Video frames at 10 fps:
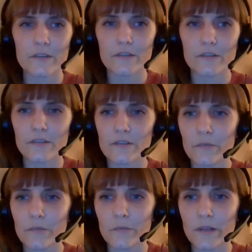So
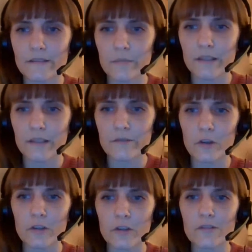human rights have been the
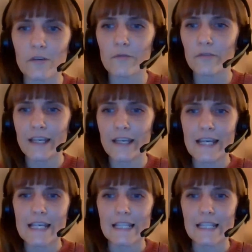focus of
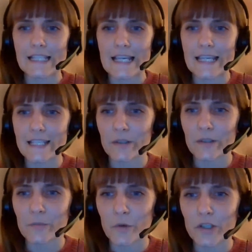this
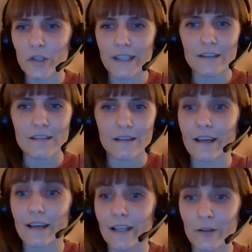engagement work and
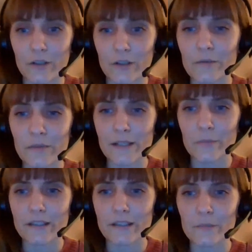dialoguing
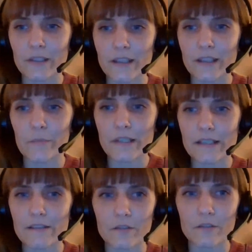really with
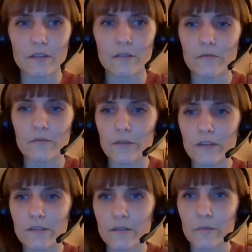companies on
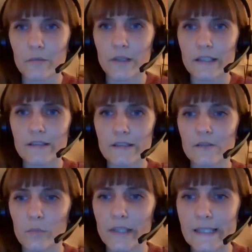various human rights
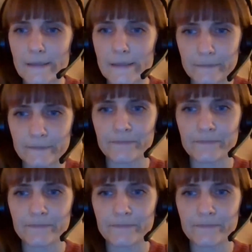topics.